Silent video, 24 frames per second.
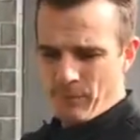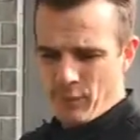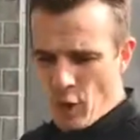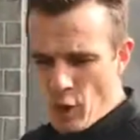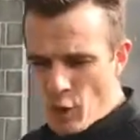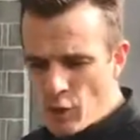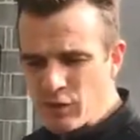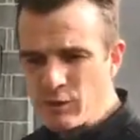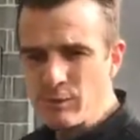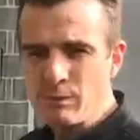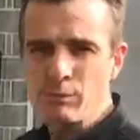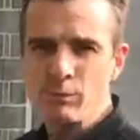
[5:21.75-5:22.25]

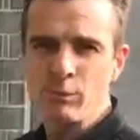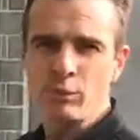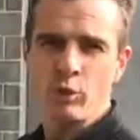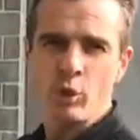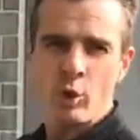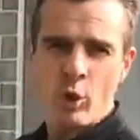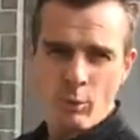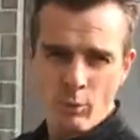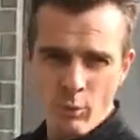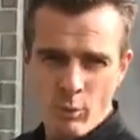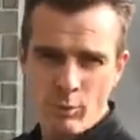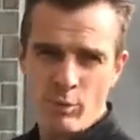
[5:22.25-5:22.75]
Those
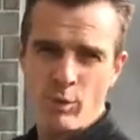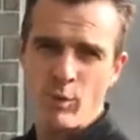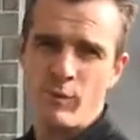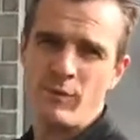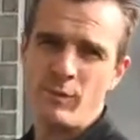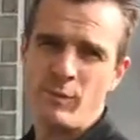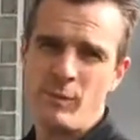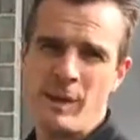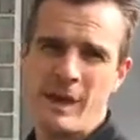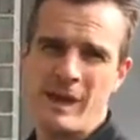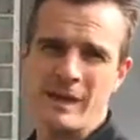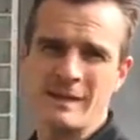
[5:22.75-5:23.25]
normal
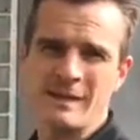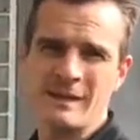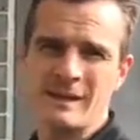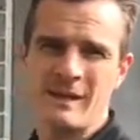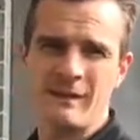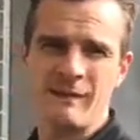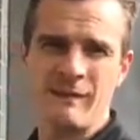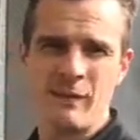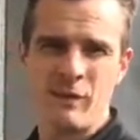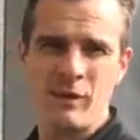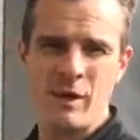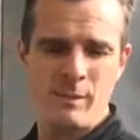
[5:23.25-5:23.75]
movement patterns
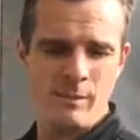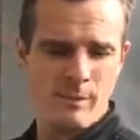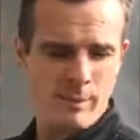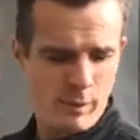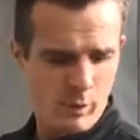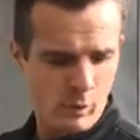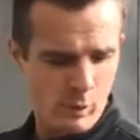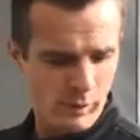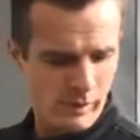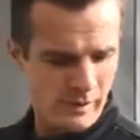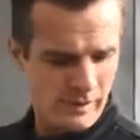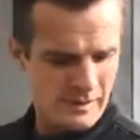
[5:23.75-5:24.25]
are very
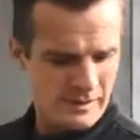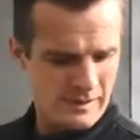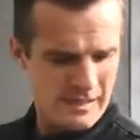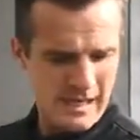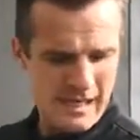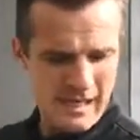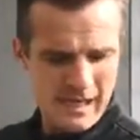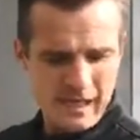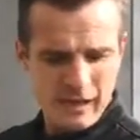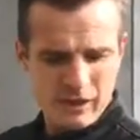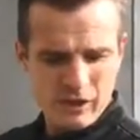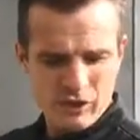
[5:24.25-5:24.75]
important
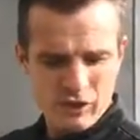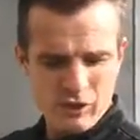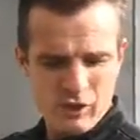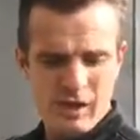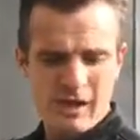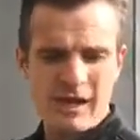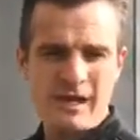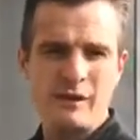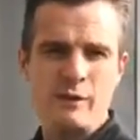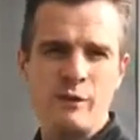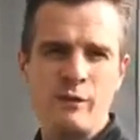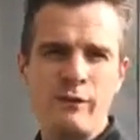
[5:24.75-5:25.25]
in
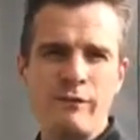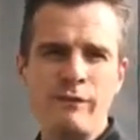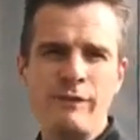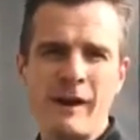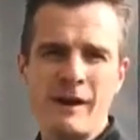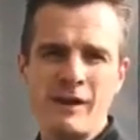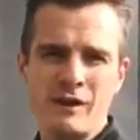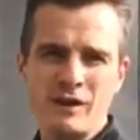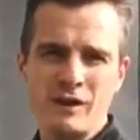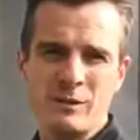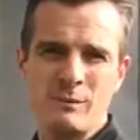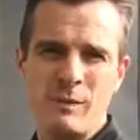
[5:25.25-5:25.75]
trying to get your
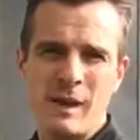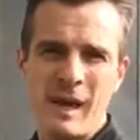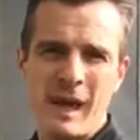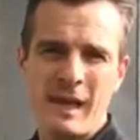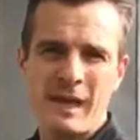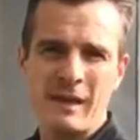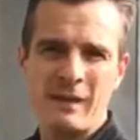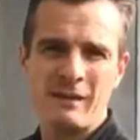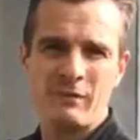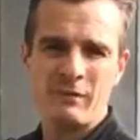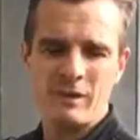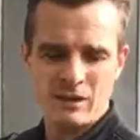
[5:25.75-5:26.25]
function
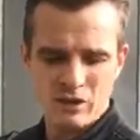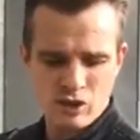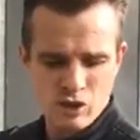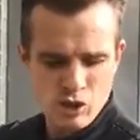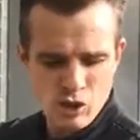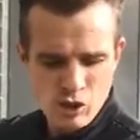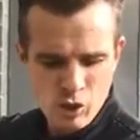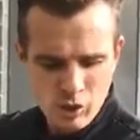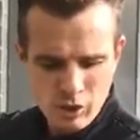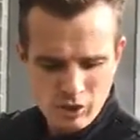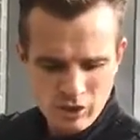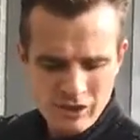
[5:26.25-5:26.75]
back in the wrist,
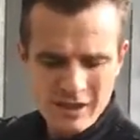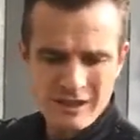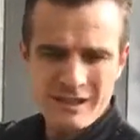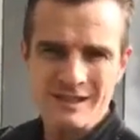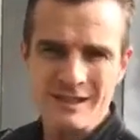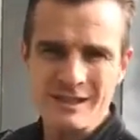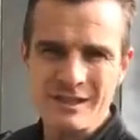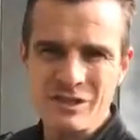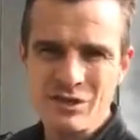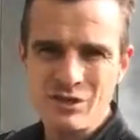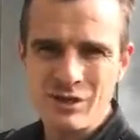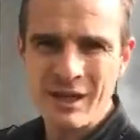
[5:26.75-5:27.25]
not
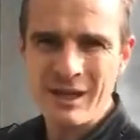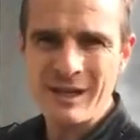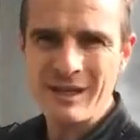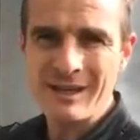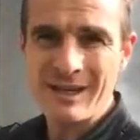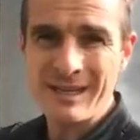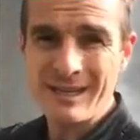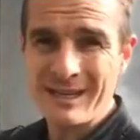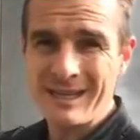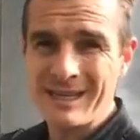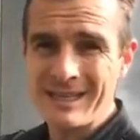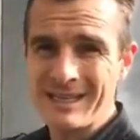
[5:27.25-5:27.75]
just the
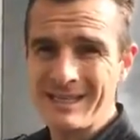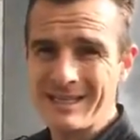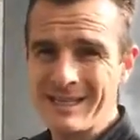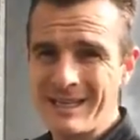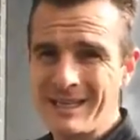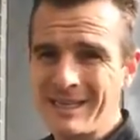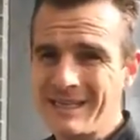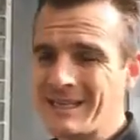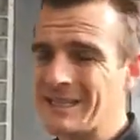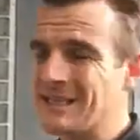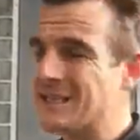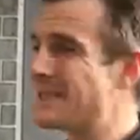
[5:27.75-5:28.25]
strength in the
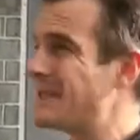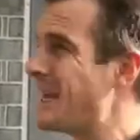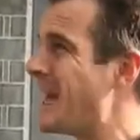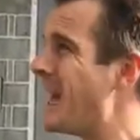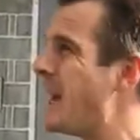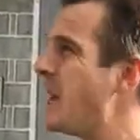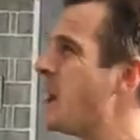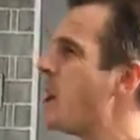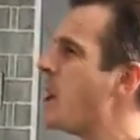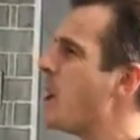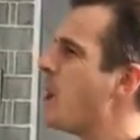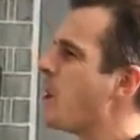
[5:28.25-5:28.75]
extensors.
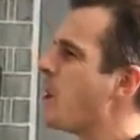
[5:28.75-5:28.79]
Now,